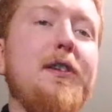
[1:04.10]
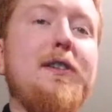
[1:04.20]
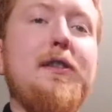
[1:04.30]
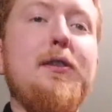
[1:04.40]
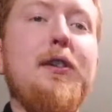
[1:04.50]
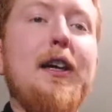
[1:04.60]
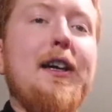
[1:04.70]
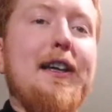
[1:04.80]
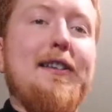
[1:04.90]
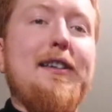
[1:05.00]
you to do
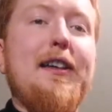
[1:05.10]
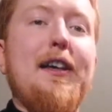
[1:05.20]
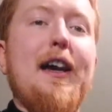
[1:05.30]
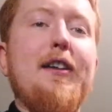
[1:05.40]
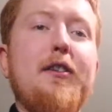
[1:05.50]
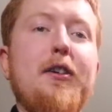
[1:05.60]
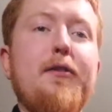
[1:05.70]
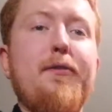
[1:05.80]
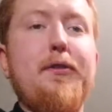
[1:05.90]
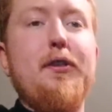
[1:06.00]
is take your hand
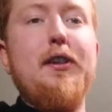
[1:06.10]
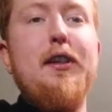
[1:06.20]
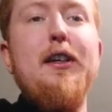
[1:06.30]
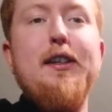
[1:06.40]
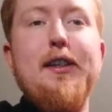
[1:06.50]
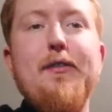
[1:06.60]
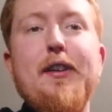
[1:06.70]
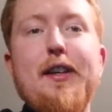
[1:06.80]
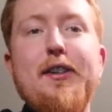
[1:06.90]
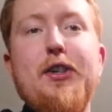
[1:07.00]
off, give it a
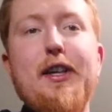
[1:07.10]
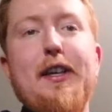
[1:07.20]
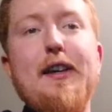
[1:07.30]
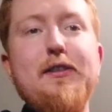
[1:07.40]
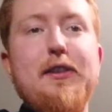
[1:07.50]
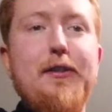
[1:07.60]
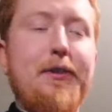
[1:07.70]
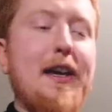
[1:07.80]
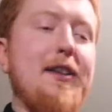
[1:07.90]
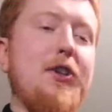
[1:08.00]
nice shake out so you
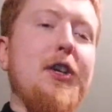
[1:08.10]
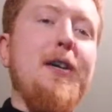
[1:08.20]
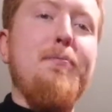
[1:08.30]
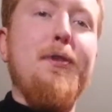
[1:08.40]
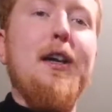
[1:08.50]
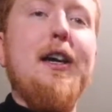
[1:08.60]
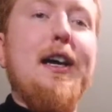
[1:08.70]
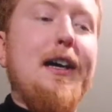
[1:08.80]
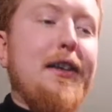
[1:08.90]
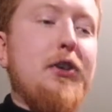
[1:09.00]
forget the shape,
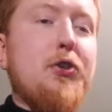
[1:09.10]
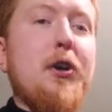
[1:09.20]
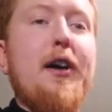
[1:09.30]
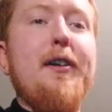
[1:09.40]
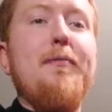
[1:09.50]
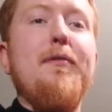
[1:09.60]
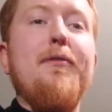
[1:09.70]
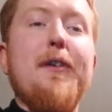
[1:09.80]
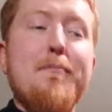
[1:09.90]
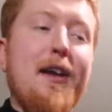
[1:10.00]
and then try and
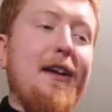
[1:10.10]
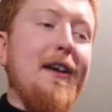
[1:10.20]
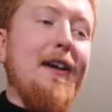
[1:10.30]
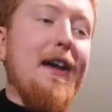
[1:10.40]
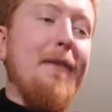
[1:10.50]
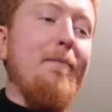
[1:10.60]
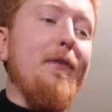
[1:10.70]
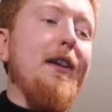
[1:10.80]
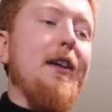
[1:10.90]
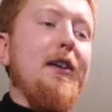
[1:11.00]
make it again.
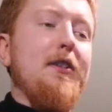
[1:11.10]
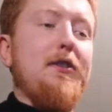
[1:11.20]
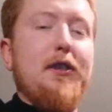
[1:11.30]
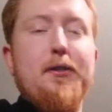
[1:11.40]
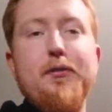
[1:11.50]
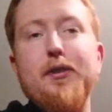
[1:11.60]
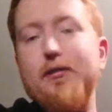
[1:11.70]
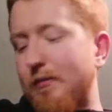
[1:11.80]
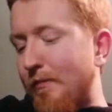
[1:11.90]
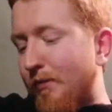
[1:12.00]
So
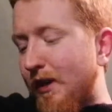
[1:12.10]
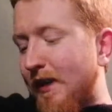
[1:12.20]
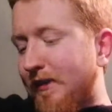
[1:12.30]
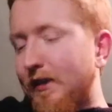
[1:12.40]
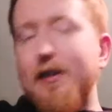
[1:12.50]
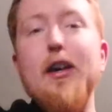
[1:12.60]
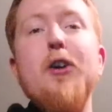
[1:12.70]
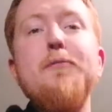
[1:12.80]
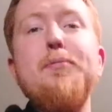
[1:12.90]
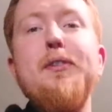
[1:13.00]
remember, it's the
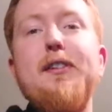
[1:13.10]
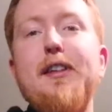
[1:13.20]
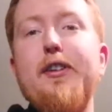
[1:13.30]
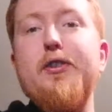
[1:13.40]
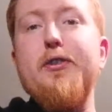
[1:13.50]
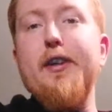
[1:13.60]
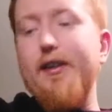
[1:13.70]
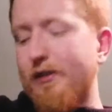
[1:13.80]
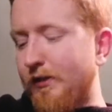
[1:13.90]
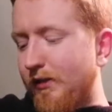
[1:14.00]
open D string,
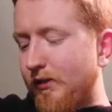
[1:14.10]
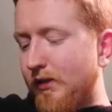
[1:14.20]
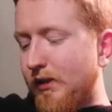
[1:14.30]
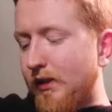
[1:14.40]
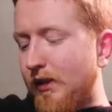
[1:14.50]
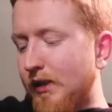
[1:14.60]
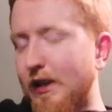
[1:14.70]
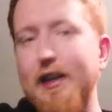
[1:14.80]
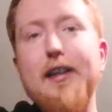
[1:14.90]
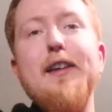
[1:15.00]
E,
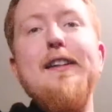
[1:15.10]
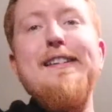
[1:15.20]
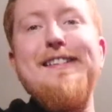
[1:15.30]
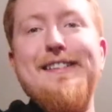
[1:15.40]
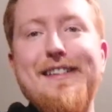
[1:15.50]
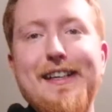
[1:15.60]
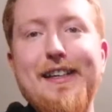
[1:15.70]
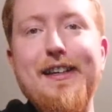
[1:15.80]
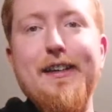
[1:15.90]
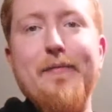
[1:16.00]
A, D,
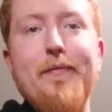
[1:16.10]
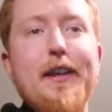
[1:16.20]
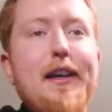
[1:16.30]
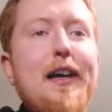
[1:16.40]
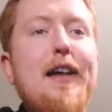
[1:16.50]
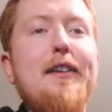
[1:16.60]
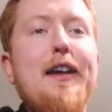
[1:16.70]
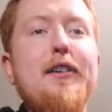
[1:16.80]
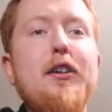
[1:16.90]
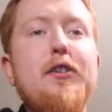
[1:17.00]
and
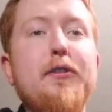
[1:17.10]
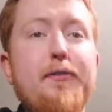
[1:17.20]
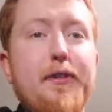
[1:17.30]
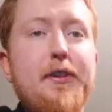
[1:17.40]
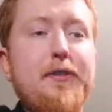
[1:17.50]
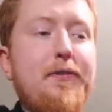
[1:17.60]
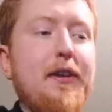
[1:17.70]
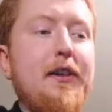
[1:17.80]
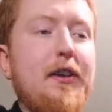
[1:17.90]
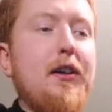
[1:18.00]
then your first
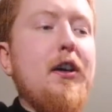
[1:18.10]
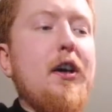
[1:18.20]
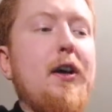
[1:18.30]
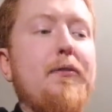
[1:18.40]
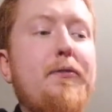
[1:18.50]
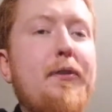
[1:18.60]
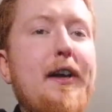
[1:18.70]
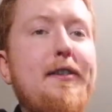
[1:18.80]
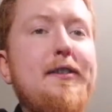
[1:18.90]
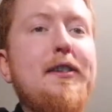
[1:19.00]
finger on fret